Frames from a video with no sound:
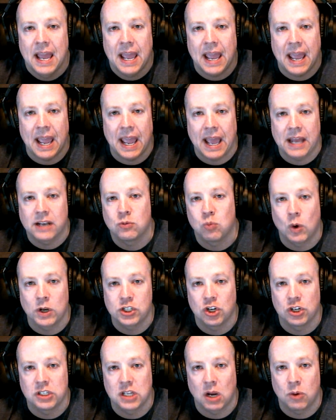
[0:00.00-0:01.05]
And once
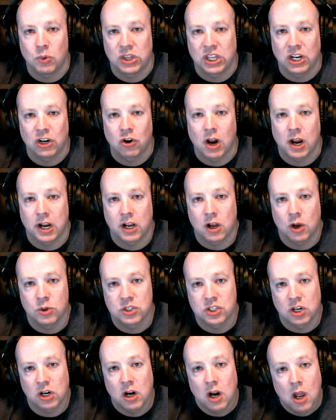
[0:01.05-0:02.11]
you're done with
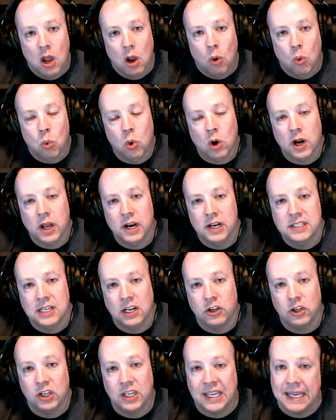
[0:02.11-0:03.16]
Incredicoaster, we're going to tell
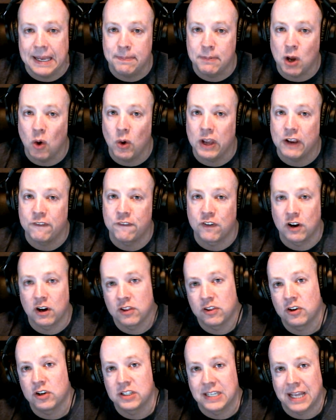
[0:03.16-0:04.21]
you keep going
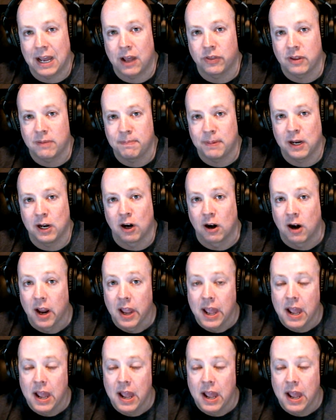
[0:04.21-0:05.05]
further down the pier.